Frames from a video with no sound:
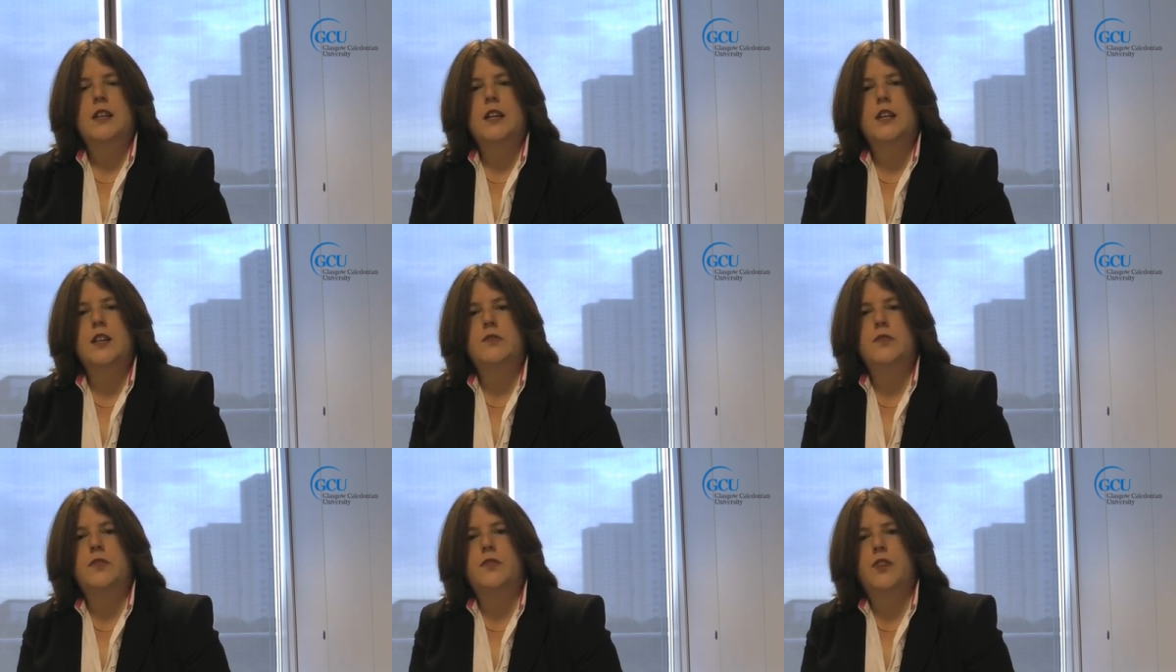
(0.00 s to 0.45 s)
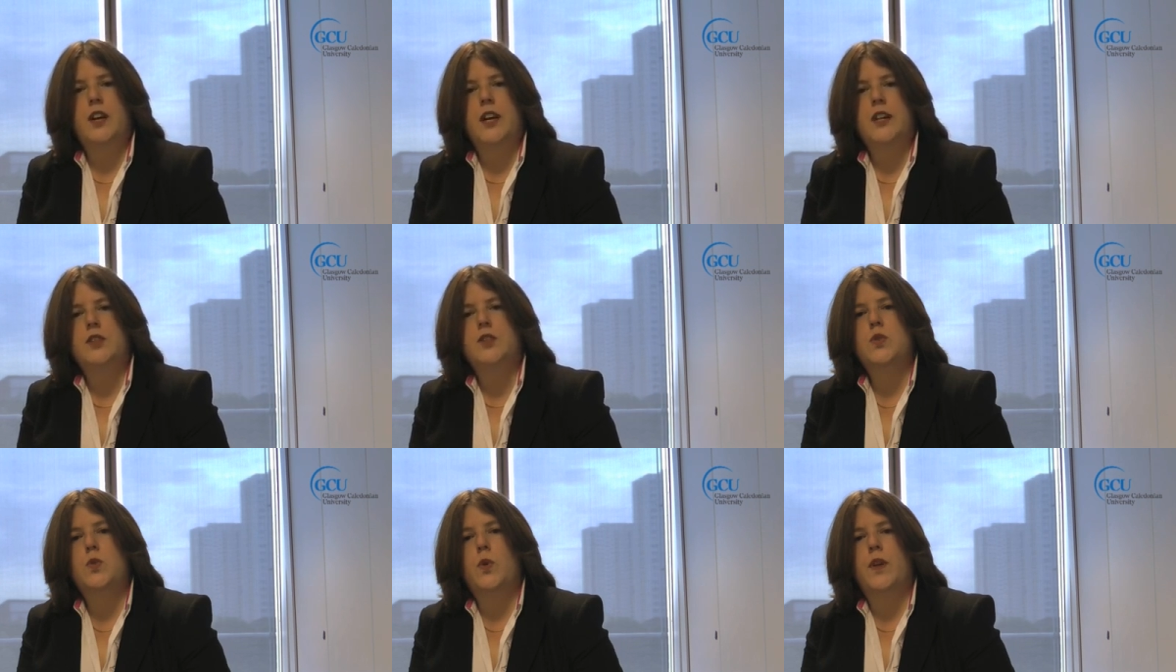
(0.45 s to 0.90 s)
And in
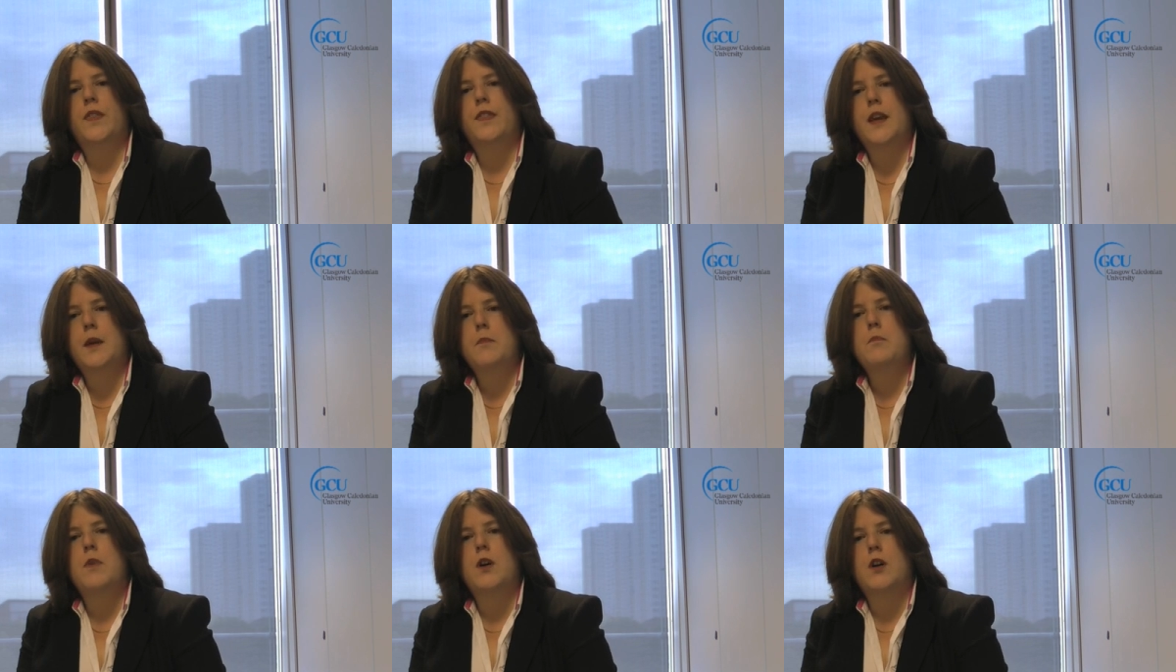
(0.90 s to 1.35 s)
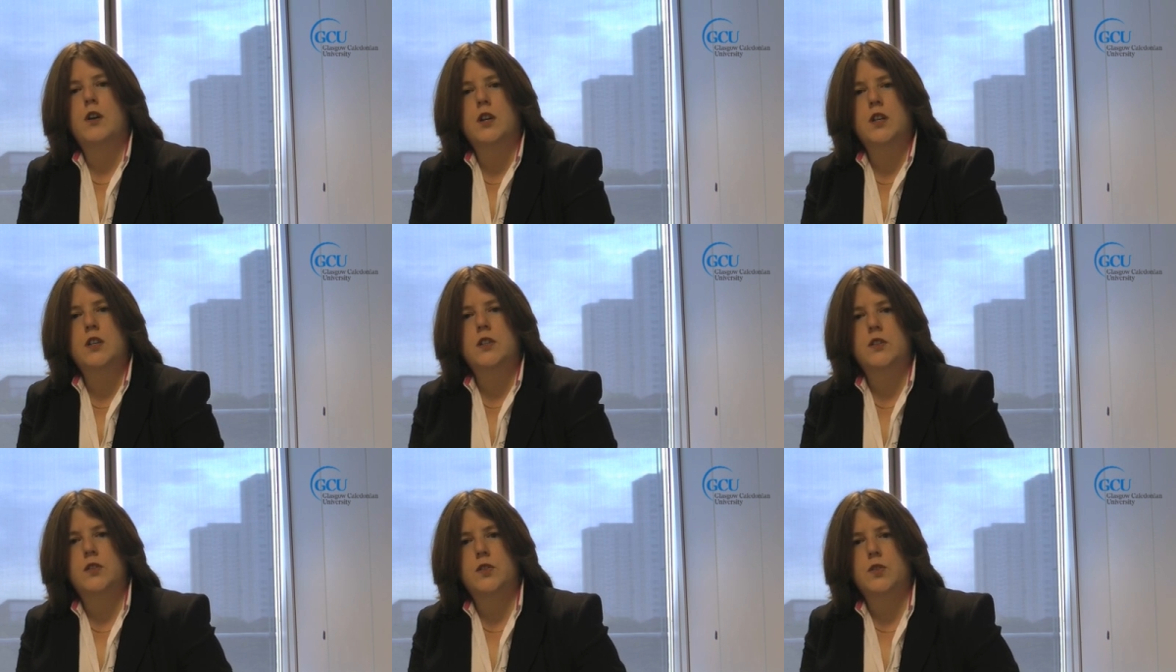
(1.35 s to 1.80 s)
fact, when they
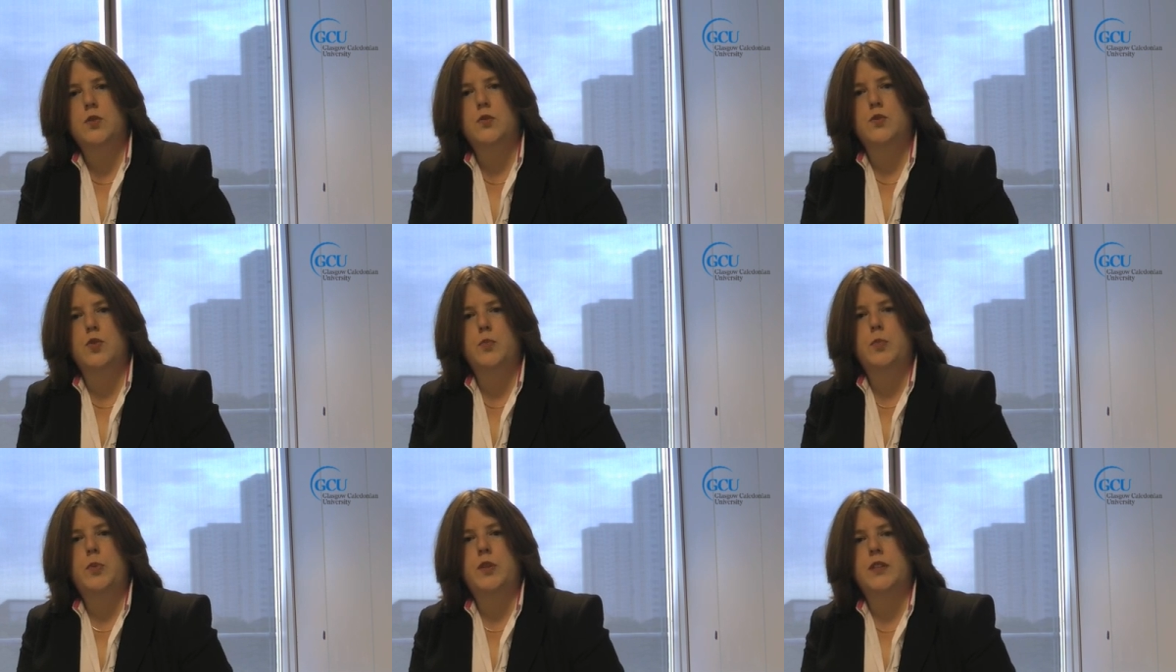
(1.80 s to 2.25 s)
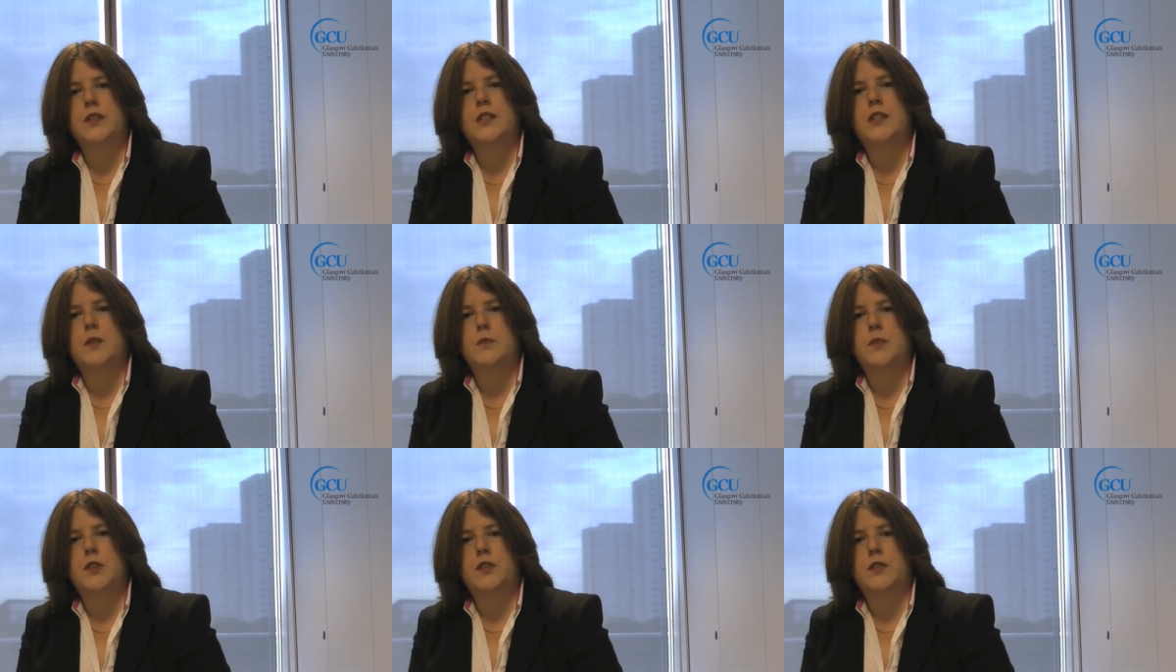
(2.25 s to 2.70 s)
marked as a group in the
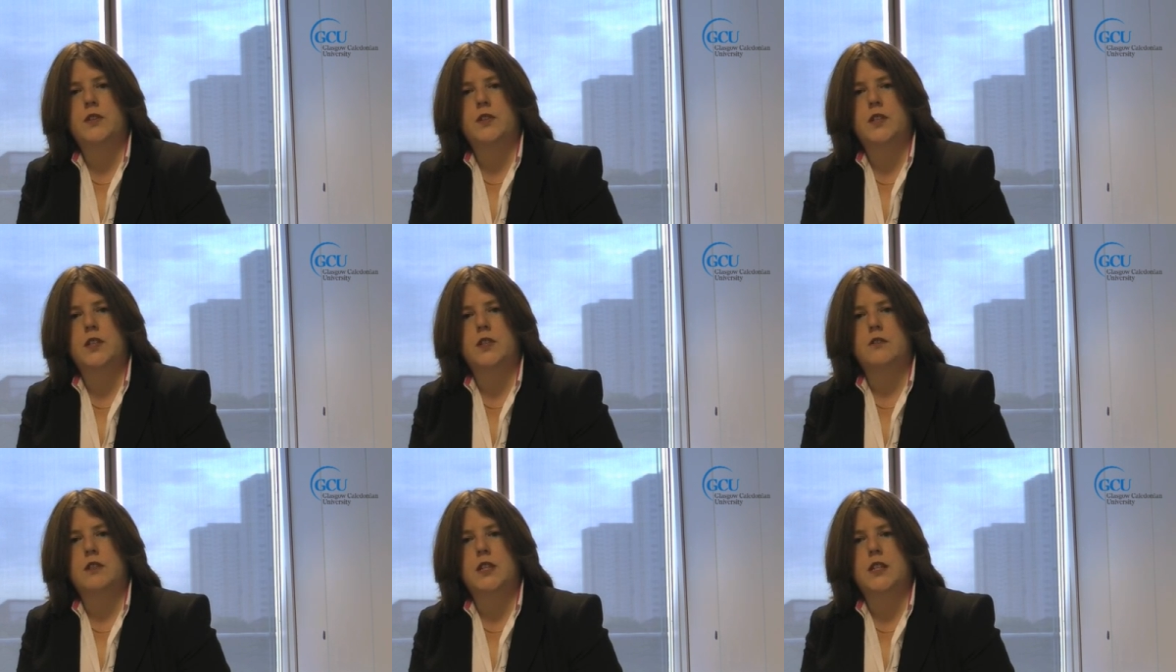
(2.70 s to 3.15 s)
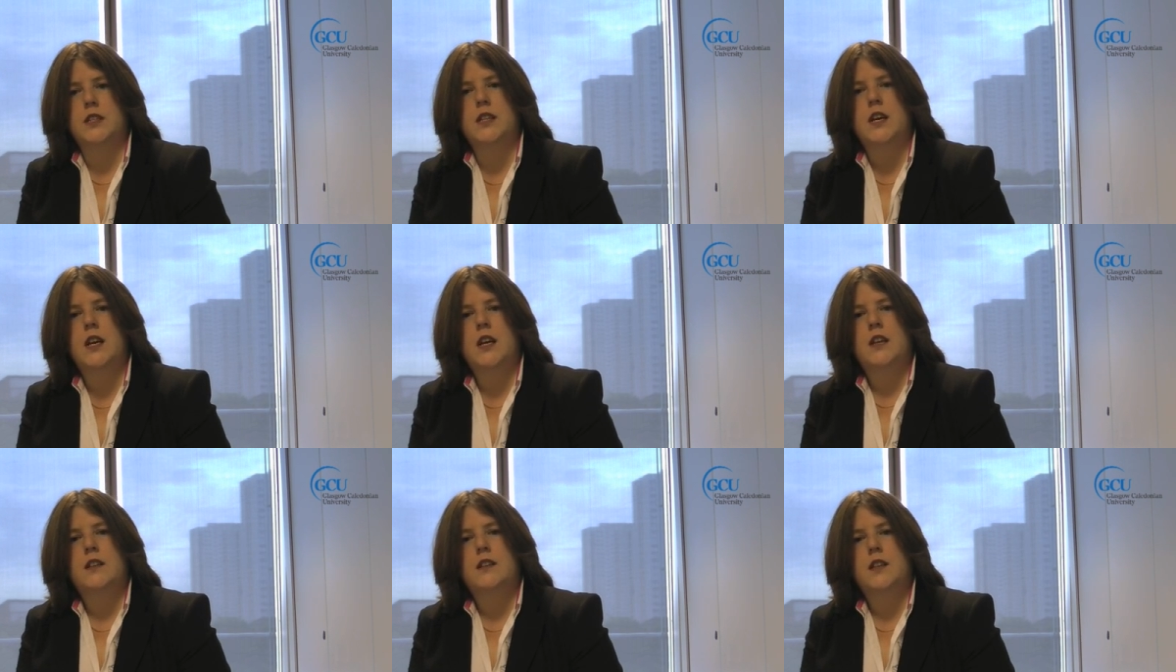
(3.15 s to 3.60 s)
seminar series,
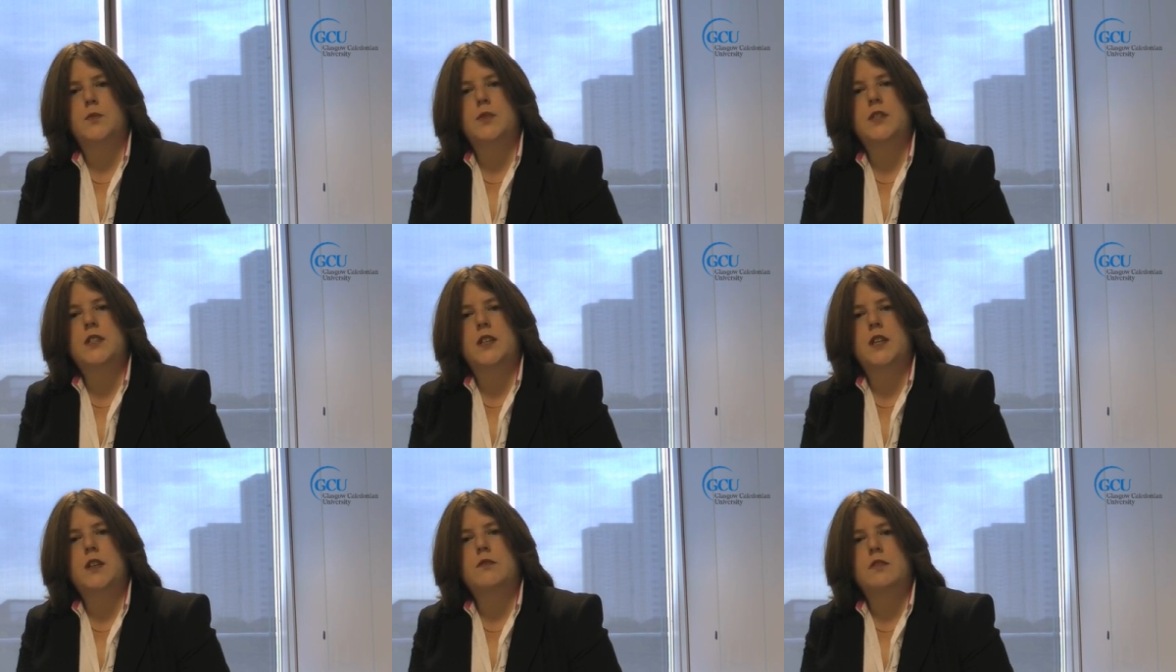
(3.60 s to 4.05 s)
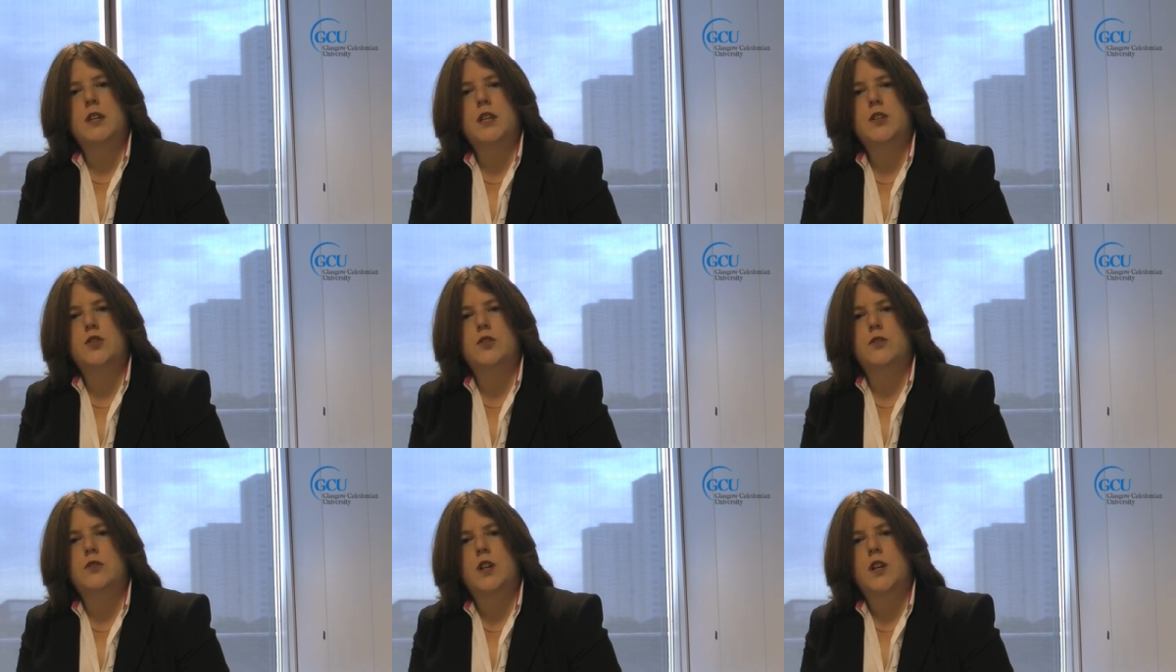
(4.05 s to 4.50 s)
they would say,
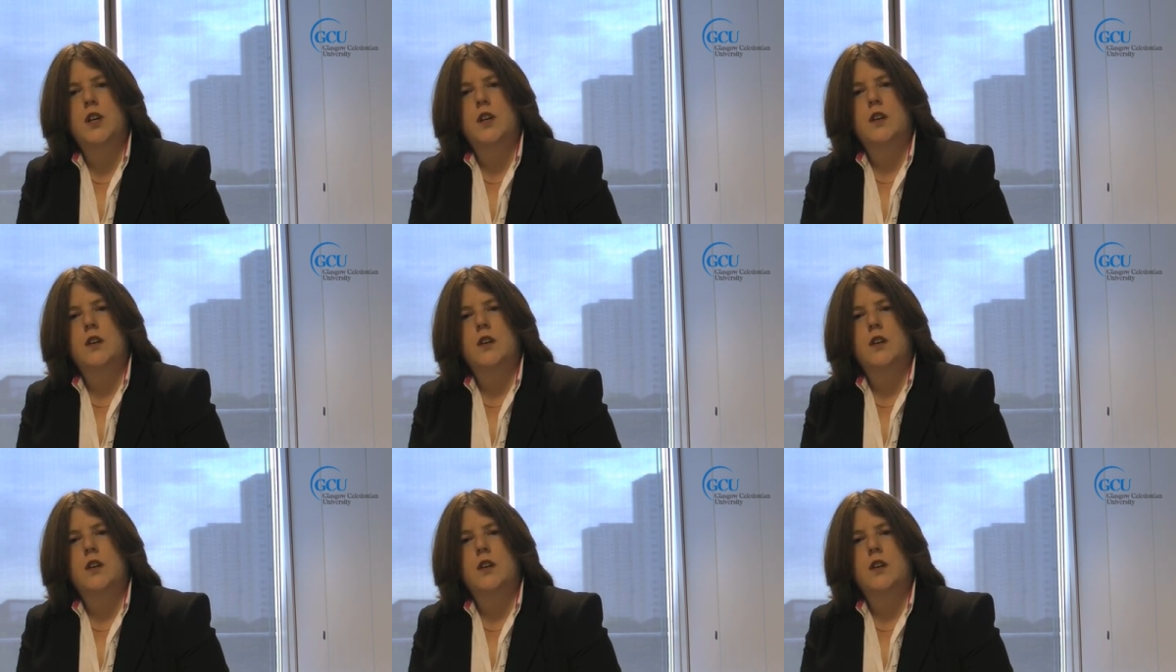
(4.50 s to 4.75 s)
Rachel,